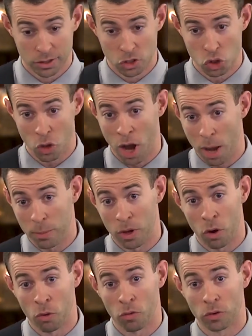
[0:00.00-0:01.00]
drop
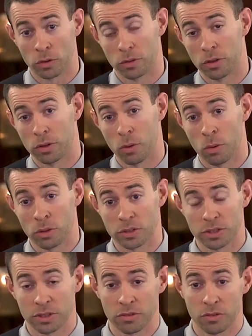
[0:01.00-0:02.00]
over the
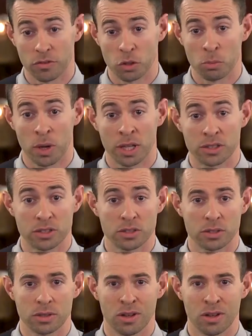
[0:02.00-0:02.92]
course of a few months